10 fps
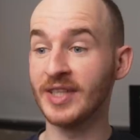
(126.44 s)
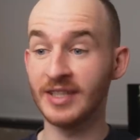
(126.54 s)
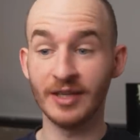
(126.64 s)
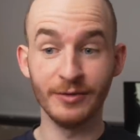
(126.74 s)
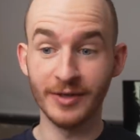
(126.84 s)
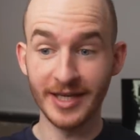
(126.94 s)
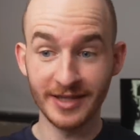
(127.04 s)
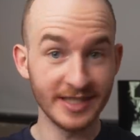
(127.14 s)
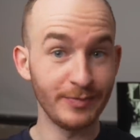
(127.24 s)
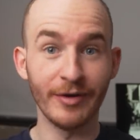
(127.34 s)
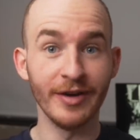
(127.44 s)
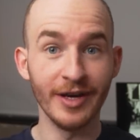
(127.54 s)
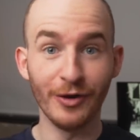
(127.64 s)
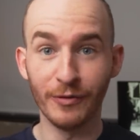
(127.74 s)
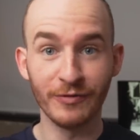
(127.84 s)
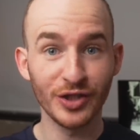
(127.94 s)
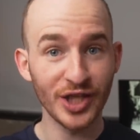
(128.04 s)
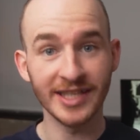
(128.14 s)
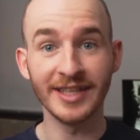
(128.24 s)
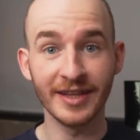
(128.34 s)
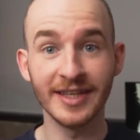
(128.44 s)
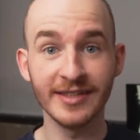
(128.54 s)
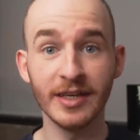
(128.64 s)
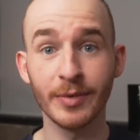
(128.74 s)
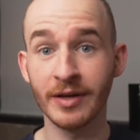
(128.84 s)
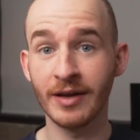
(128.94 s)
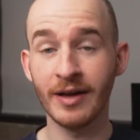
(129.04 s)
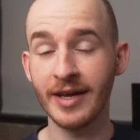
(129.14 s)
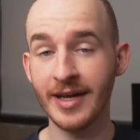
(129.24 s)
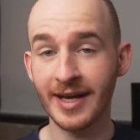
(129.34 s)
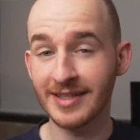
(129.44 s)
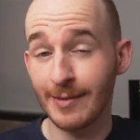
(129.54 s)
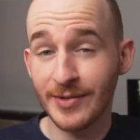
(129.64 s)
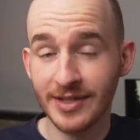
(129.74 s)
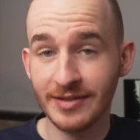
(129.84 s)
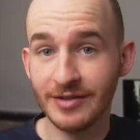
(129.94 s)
So in the spirit of shaking things up, I accepted